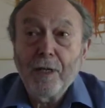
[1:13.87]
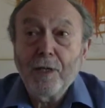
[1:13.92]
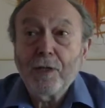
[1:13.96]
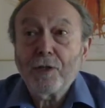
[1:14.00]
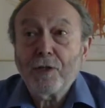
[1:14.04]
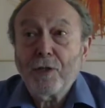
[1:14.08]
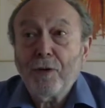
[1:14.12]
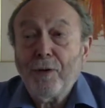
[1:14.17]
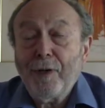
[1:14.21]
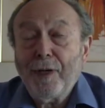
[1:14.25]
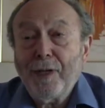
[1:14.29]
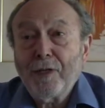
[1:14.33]

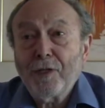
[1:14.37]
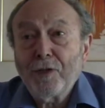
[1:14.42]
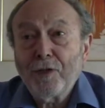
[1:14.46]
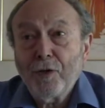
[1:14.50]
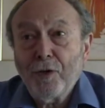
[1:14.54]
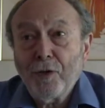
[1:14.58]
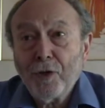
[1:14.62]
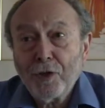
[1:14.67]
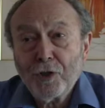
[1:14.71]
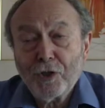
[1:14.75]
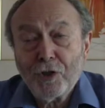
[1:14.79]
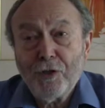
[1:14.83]
So
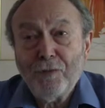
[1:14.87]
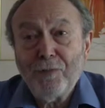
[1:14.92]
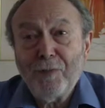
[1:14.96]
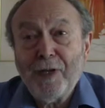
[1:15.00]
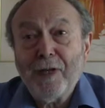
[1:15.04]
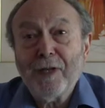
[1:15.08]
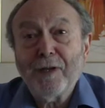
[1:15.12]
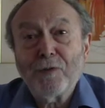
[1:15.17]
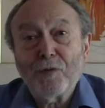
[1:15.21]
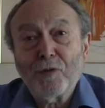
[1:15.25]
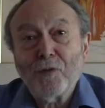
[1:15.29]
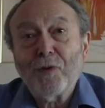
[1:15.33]
exhaustion
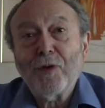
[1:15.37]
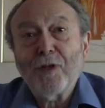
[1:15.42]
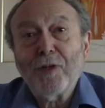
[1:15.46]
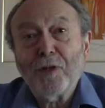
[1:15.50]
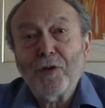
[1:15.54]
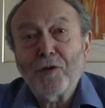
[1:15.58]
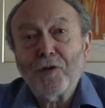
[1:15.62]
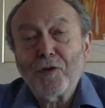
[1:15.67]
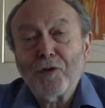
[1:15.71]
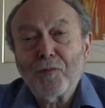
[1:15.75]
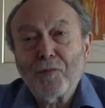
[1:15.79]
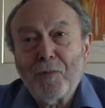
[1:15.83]
becomes one of
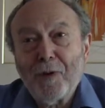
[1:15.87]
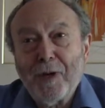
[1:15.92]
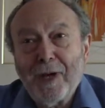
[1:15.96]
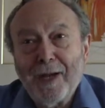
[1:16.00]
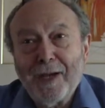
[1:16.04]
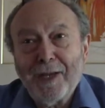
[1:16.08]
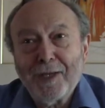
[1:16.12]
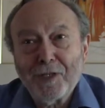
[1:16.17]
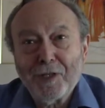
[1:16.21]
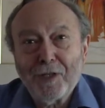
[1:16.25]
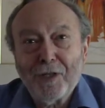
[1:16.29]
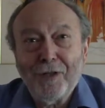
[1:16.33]
those
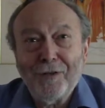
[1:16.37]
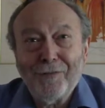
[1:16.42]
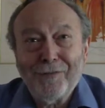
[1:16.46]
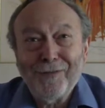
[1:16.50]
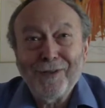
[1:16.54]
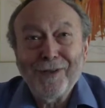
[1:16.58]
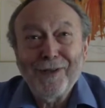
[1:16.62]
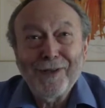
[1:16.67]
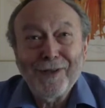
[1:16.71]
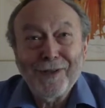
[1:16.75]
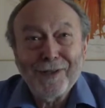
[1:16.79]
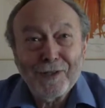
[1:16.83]

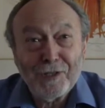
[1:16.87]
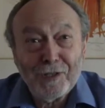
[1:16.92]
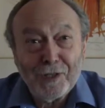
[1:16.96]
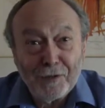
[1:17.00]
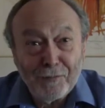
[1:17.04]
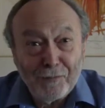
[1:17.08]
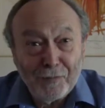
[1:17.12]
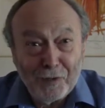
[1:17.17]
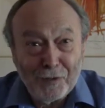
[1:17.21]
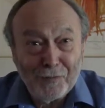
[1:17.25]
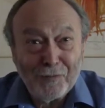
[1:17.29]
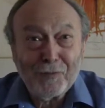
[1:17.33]
positive
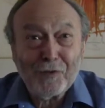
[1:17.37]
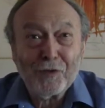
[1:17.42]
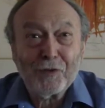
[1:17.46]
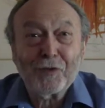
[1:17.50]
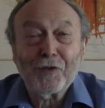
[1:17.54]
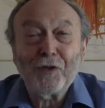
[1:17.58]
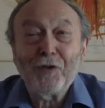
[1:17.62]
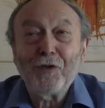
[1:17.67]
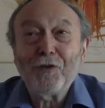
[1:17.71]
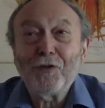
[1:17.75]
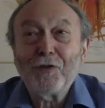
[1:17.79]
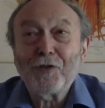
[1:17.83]
symptoms or
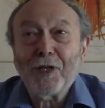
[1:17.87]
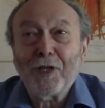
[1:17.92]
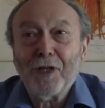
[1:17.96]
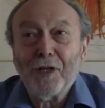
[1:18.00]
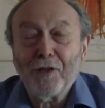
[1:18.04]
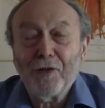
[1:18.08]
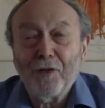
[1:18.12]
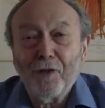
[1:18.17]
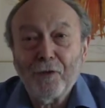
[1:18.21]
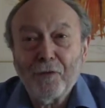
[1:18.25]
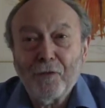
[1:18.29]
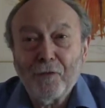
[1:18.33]
cues that
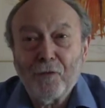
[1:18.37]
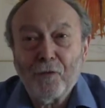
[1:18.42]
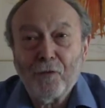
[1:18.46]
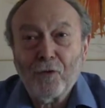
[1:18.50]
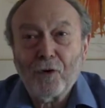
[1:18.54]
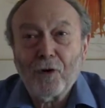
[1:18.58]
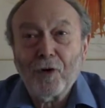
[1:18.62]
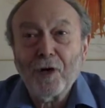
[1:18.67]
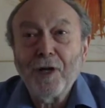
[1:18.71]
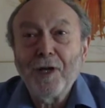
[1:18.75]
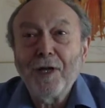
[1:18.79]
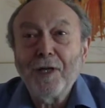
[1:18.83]
you look
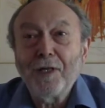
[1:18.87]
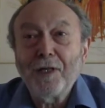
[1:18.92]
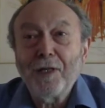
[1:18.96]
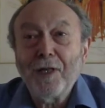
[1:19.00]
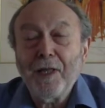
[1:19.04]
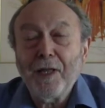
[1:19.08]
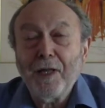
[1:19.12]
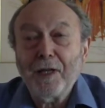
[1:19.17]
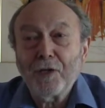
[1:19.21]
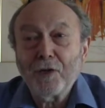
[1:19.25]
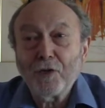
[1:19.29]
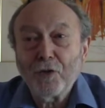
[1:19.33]
for.
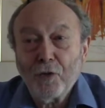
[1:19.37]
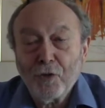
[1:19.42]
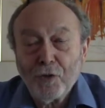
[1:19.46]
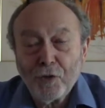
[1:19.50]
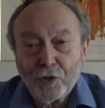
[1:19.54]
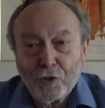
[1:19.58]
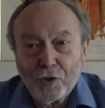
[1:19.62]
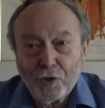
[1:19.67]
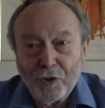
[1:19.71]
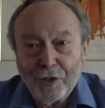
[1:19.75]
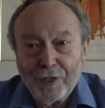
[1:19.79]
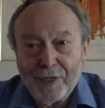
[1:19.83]
The
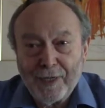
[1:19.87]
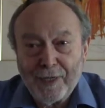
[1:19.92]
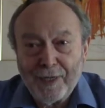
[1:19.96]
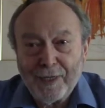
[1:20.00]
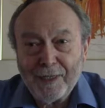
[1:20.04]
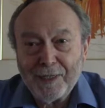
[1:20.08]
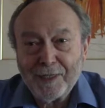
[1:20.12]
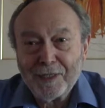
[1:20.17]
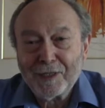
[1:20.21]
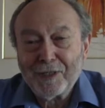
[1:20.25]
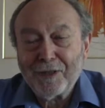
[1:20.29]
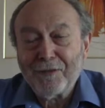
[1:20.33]
exhaustion
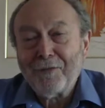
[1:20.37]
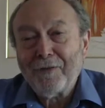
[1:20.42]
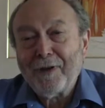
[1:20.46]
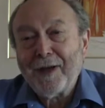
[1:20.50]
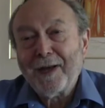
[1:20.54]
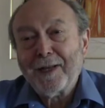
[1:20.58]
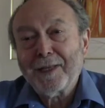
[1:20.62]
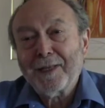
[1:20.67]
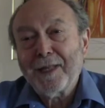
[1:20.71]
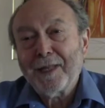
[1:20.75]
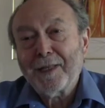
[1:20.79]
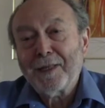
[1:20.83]
is the
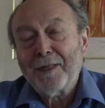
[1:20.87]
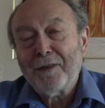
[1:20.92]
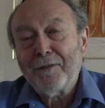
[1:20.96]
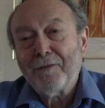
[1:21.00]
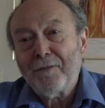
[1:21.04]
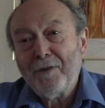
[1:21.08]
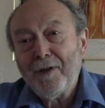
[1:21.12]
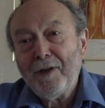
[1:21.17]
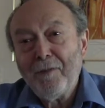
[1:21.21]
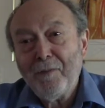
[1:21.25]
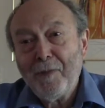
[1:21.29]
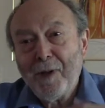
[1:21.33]
fact that the
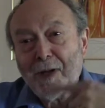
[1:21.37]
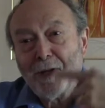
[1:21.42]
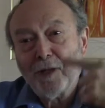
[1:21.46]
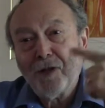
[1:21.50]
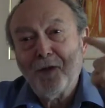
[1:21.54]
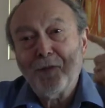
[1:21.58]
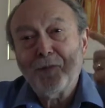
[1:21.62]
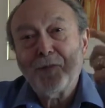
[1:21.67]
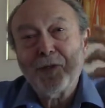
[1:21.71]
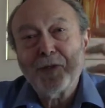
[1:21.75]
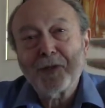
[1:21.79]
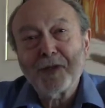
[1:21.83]
feedback
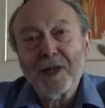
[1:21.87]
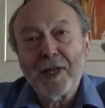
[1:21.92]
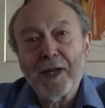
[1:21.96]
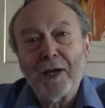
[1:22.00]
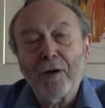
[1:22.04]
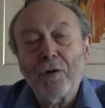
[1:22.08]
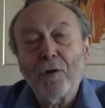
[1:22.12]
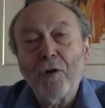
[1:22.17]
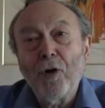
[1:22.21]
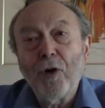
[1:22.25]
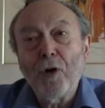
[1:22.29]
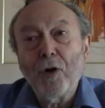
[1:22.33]
loop is
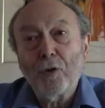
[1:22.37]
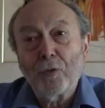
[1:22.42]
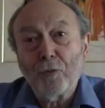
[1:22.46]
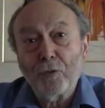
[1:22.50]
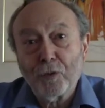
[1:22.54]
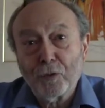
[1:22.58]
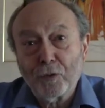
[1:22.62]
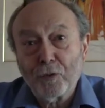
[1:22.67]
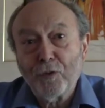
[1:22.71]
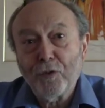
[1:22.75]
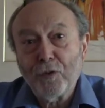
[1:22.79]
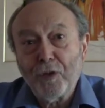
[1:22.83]
now
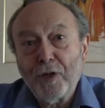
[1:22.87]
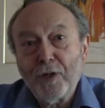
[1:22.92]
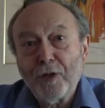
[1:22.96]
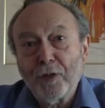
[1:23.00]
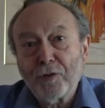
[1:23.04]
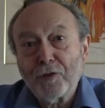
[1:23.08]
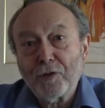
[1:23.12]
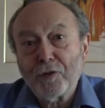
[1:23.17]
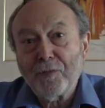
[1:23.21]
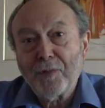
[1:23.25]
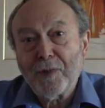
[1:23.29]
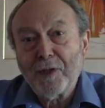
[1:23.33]
recruiting
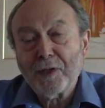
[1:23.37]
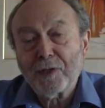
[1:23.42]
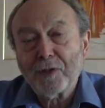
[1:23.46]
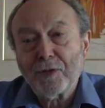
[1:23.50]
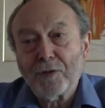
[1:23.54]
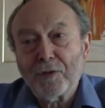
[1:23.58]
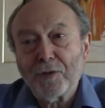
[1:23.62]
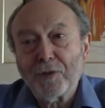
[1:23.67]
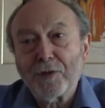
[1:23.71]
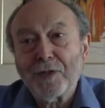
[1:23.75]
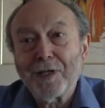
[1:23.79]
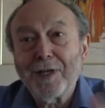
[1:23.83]
those
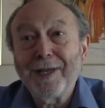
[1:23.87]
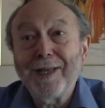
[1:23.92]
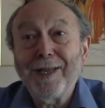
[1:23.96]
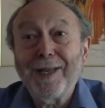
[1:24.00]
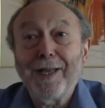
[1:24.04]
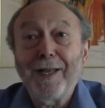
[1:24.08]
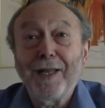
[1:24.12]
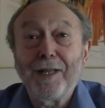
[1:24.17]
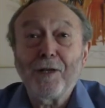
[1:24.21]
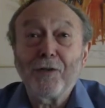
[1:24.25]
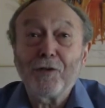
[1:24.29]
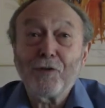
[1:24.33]
muscles,
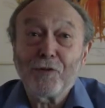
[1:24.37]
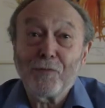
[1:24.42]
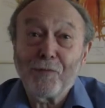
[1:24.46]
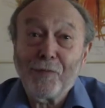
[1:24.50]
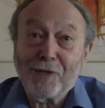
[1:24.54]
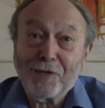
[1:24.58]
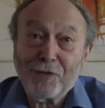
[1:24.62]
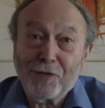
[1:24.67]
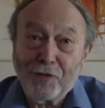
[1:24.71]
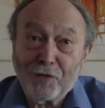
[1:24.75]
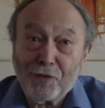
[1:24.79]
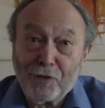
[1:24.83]
and those
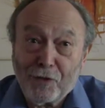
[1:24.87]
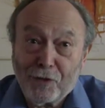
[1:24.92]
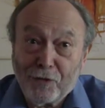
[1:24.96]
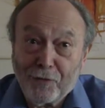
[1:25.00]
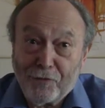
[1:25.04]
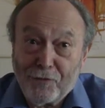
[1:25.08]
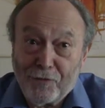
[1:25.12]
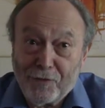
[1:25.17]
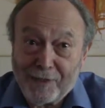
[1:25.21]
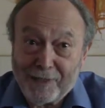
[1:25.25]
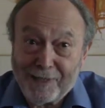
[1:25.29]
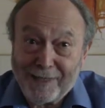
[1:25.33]
muscles are
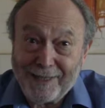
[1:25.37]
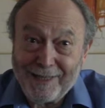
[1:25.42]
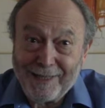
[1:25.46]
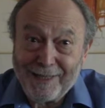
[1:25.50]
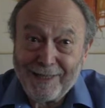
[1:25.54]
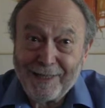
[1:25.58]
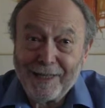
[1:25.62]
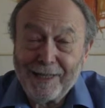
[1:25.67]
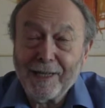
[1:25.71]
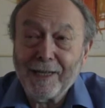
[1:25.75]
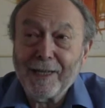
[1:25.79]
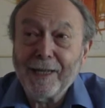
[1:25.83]

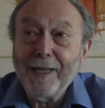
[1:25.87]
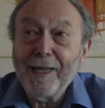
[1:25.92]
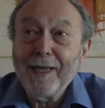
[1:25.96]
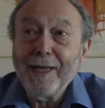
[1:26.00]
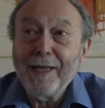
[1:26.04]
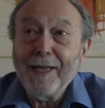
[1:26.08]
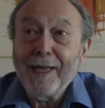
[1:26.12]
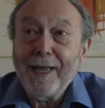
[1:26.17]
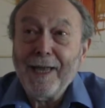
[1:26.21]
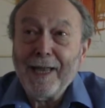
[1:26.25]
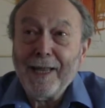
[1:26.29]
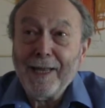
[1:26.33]
fatiguing,
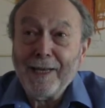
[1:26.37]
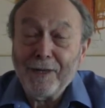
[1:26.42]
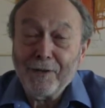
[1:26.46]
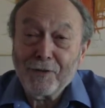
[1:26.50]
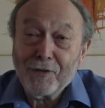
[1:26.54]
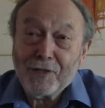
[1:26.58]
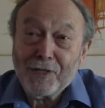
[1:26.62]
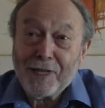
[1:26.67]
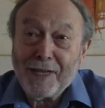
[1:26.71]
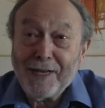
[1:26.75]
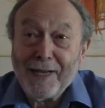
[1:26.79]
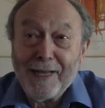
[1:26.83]
and they're
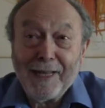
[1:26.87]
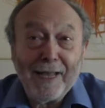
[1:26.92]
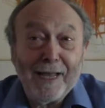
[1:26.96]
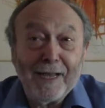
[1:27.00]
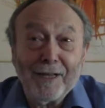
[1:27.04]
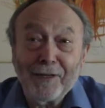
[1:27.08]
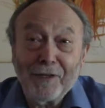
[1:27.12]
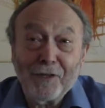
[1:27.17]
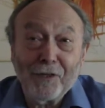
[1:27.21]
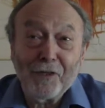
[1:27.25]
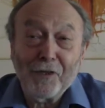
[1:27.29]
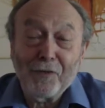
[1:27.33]
sending
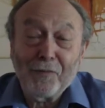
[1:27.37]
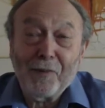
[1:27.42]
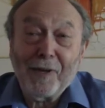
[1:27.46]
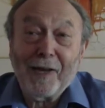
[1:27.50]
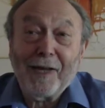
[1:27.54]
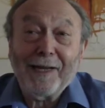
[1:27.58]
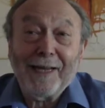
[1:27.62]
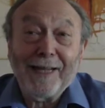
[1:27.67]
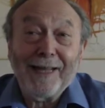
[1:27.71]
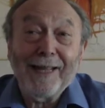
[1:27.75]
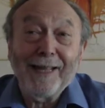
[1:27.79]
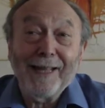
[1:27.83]
out into the
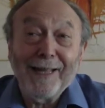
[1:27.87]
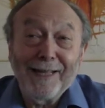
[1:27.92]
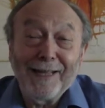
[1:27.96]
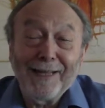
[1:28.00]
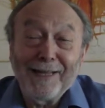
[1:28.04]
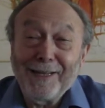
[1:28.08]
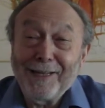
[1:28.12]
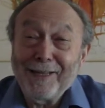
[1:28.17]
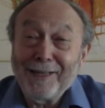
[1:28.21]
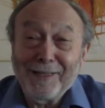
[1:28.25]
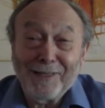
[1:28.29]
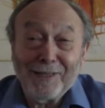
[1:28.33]
body,
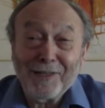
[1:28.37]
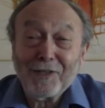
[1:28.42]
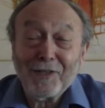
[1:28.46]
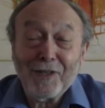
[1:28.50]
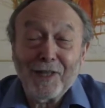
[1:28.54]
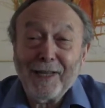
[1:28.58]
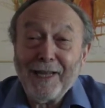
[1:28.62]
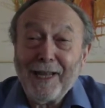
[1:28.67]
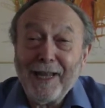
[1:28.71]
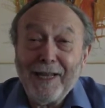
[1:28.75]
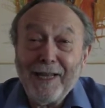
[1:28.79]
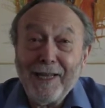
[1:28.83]
just
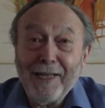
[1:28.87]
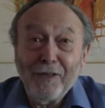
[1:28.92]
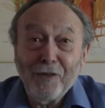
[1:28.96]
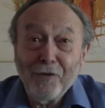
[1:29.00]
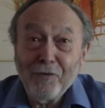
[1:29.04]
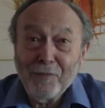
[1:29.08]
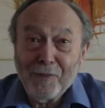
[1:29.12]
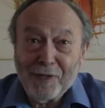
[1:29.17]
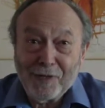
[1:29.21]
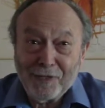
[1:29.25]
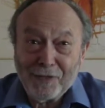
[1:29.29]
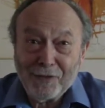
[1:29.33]
like any other
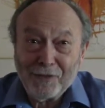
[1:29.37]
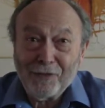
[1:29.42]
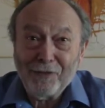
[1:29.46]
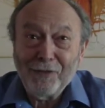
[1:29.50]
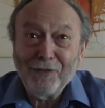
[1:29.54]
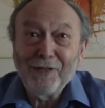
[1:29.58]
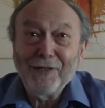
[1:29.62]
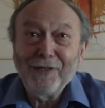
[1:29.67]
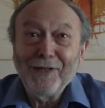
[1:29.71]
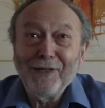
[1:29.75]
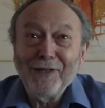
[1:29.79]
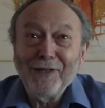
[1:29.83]
muscle,